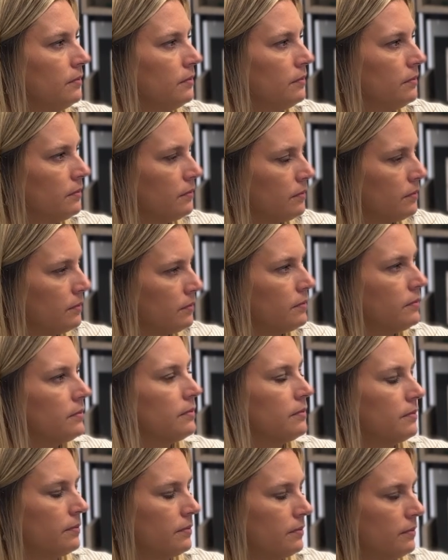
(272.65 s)

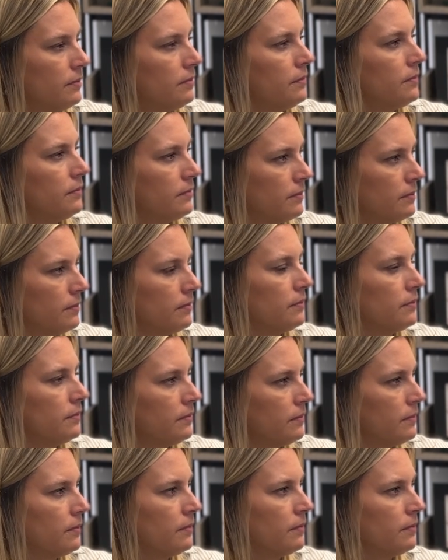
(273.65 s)

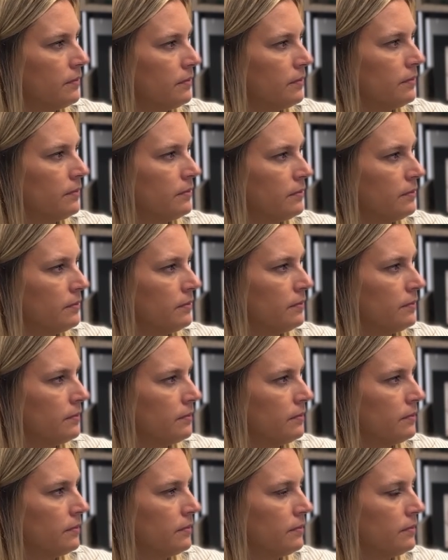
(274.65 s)

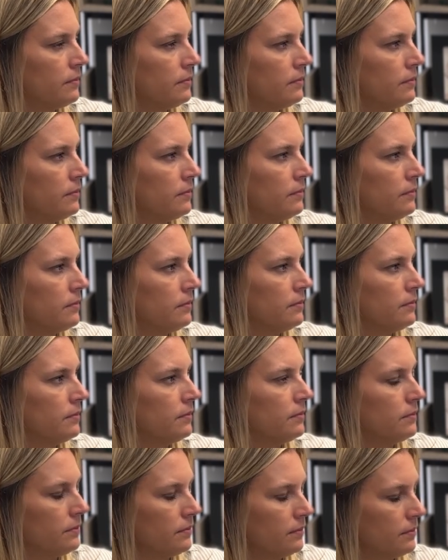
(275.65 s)

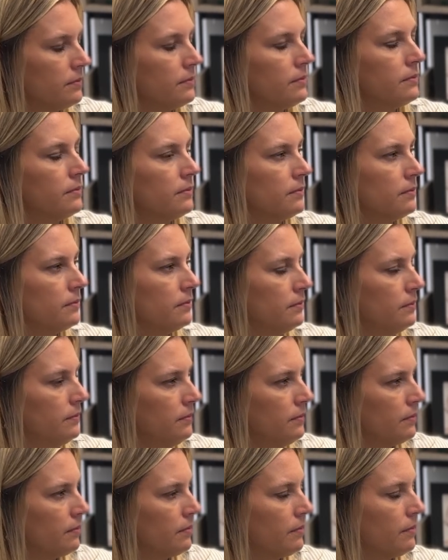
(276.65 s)

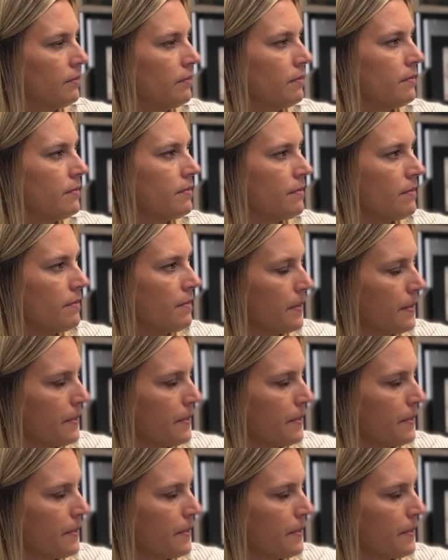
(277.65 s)
This person isn't speaking.